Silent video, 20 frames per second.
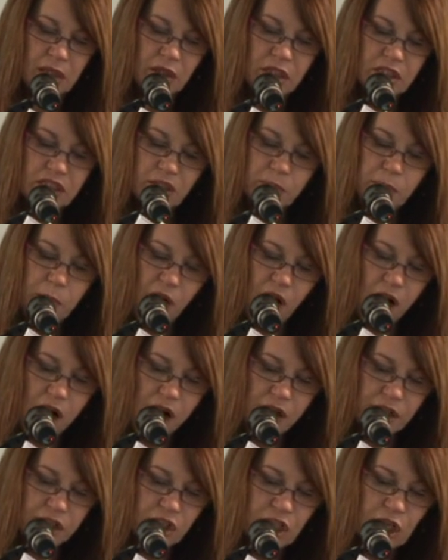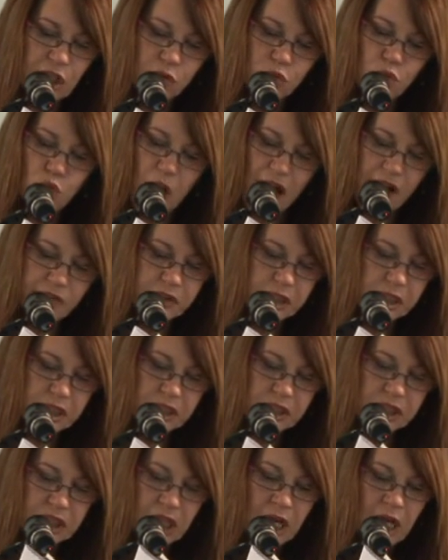This path
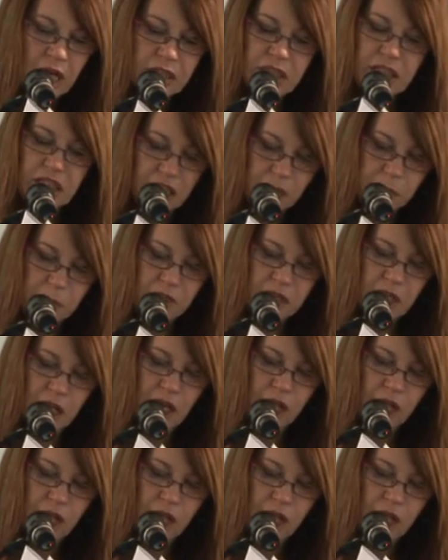unravels deep in